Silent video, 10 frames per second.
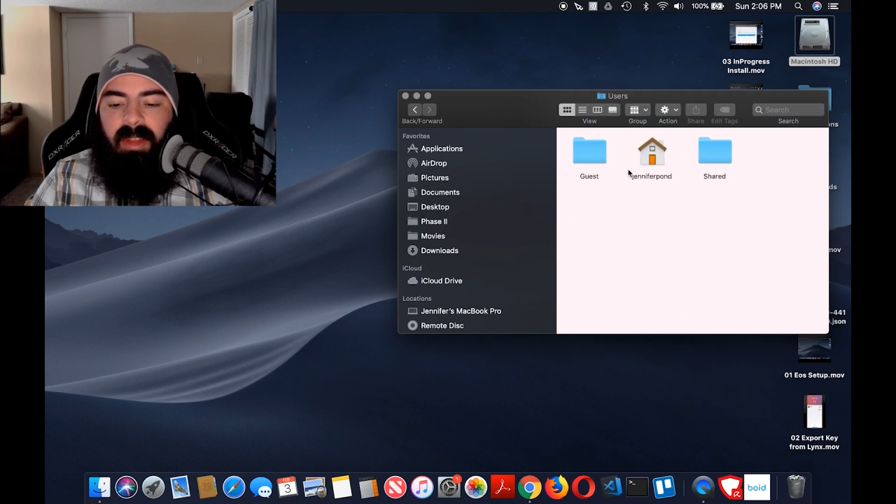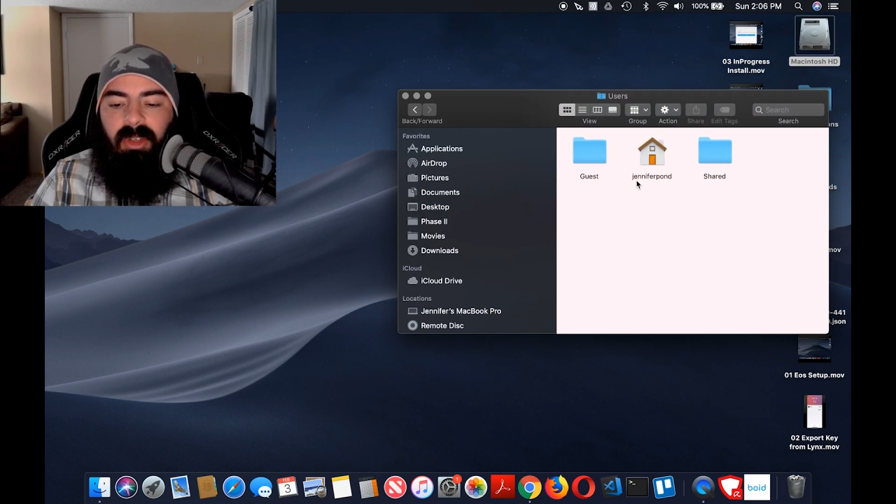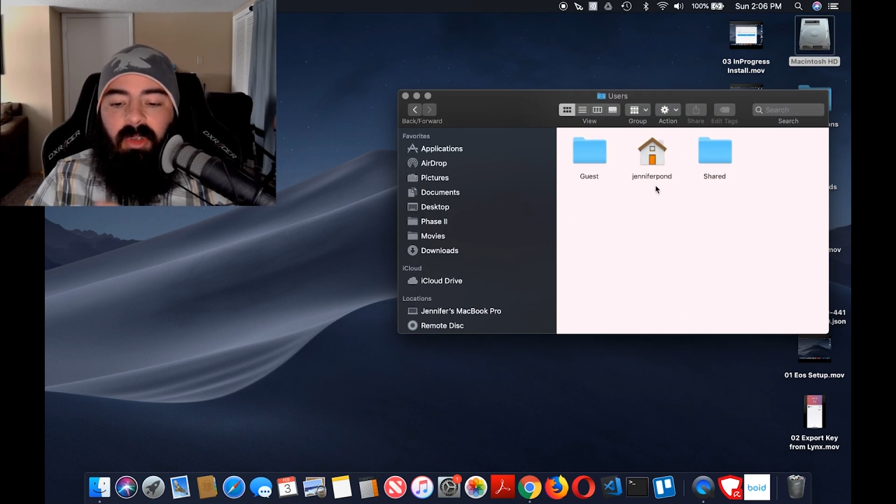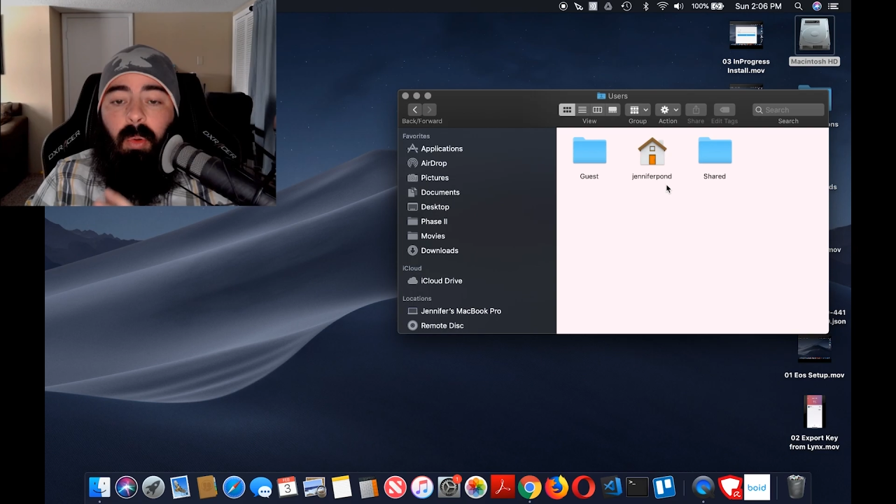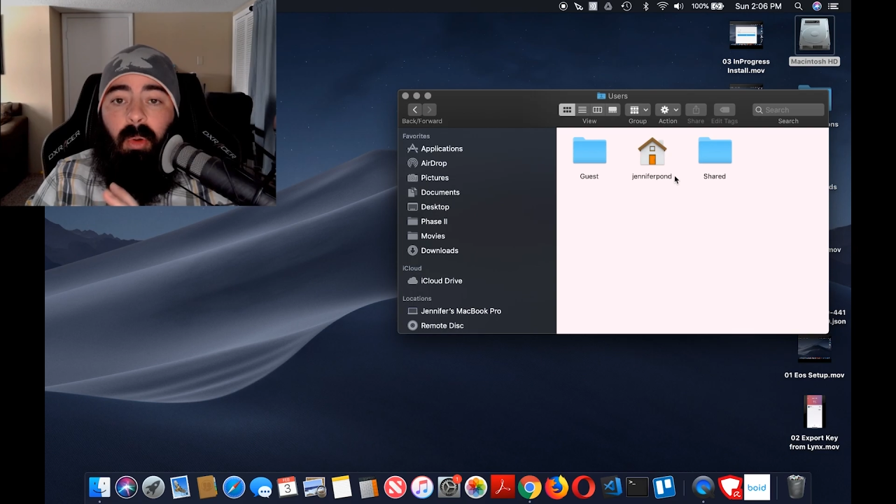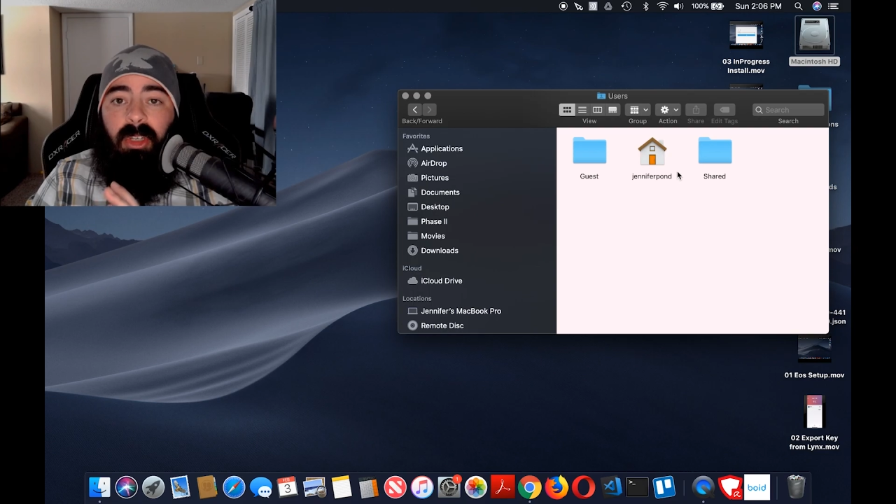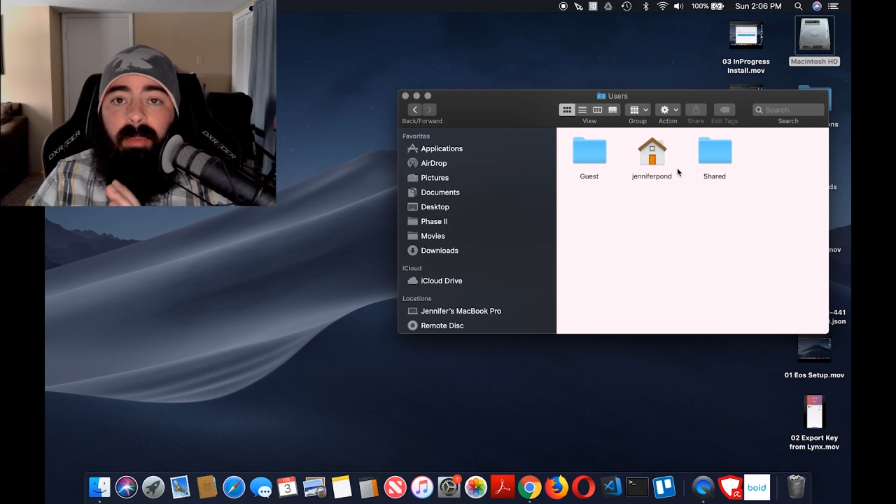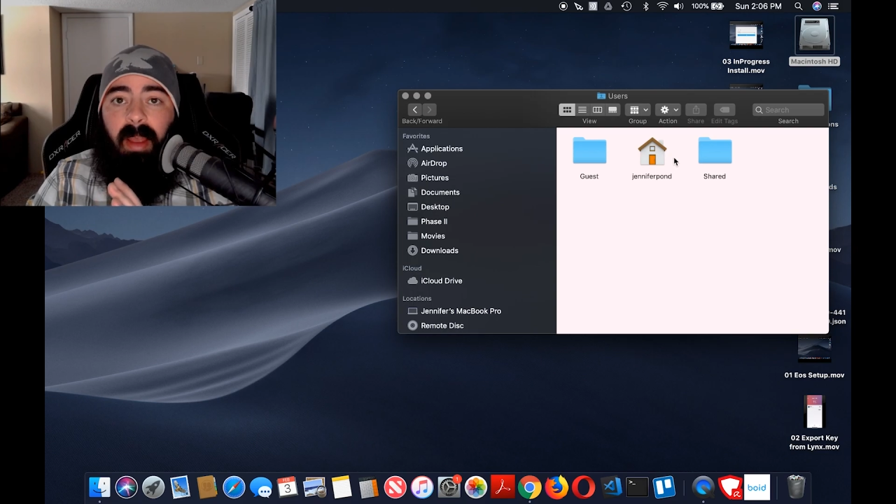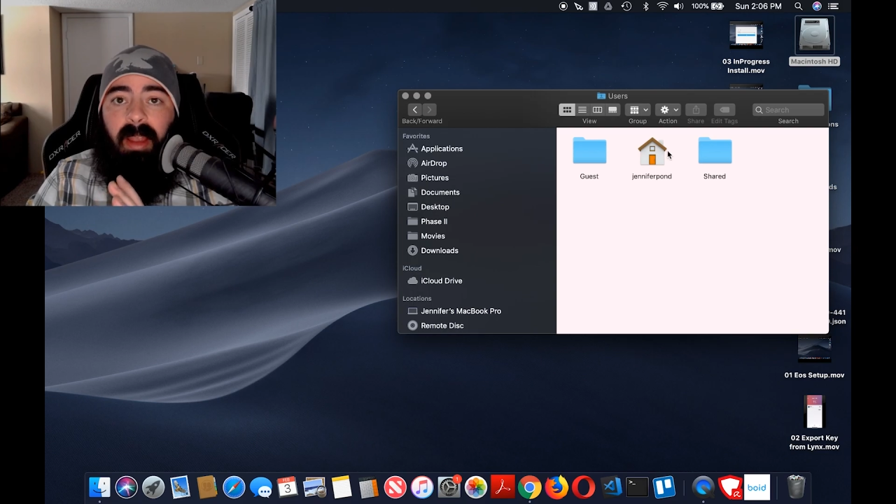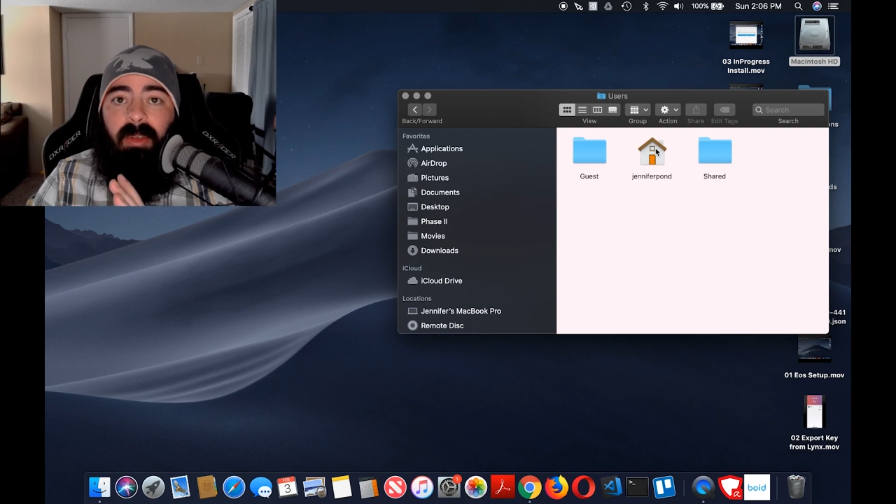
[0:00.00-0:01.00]
and that should
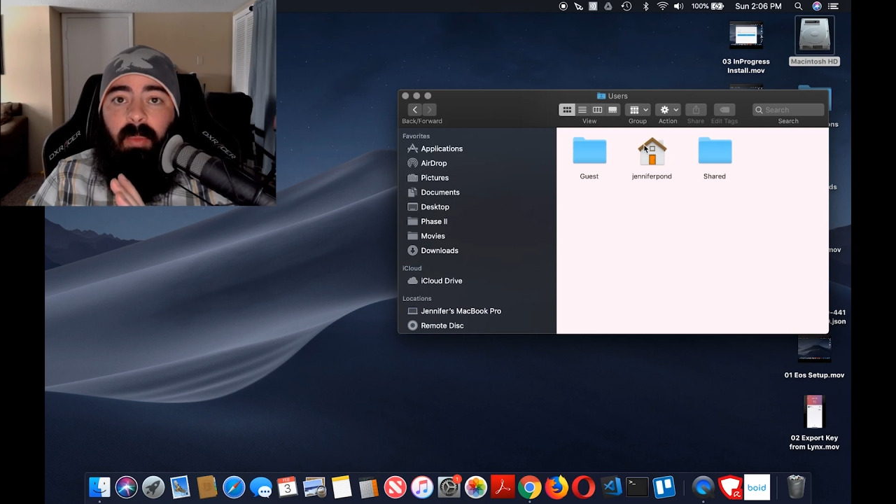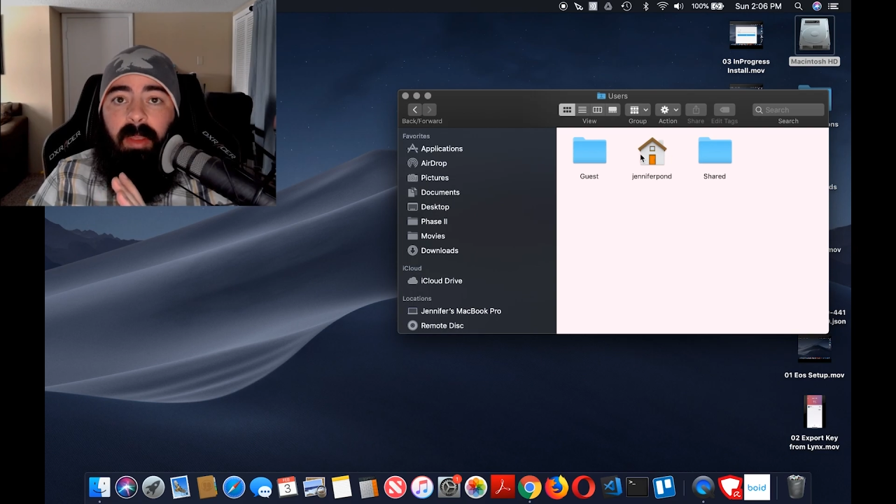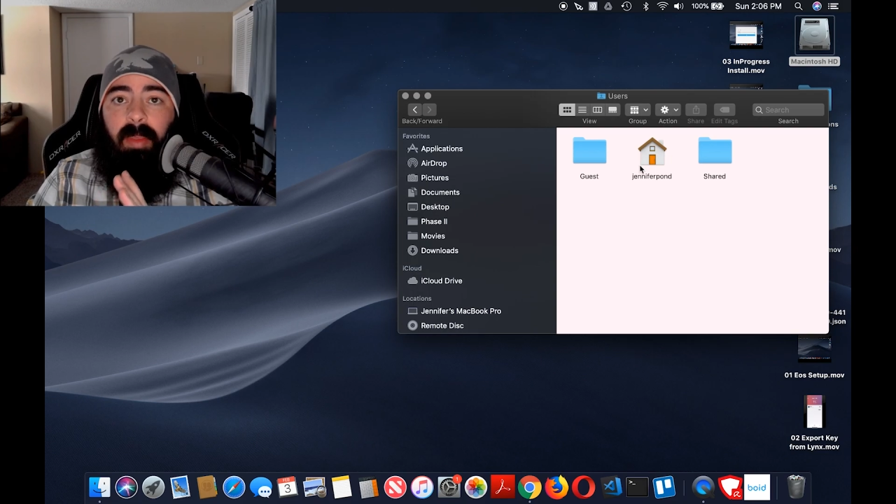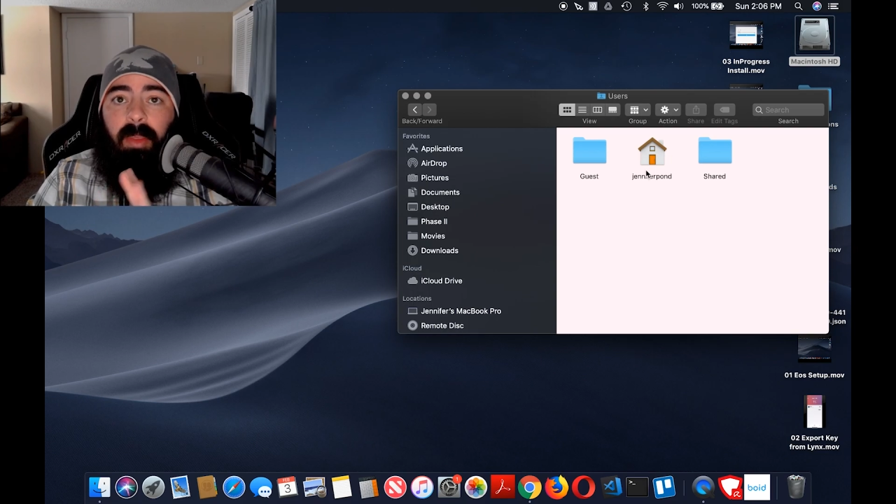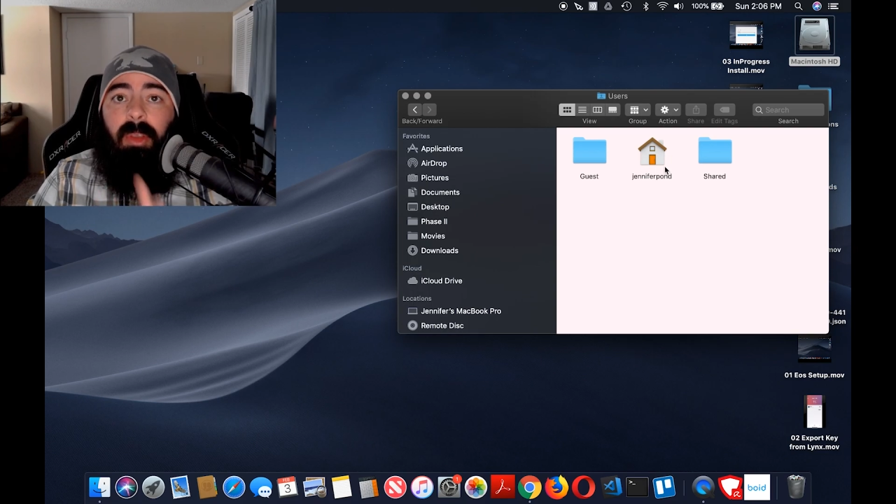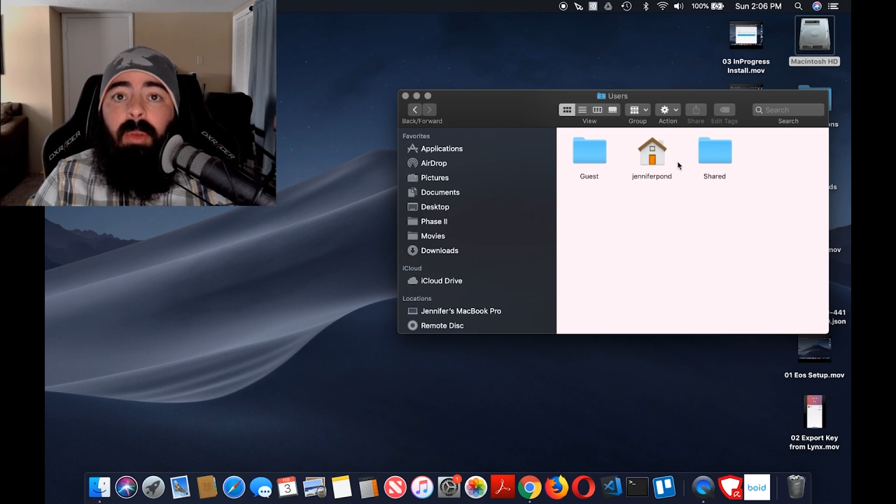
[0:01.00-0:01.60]
correspond with the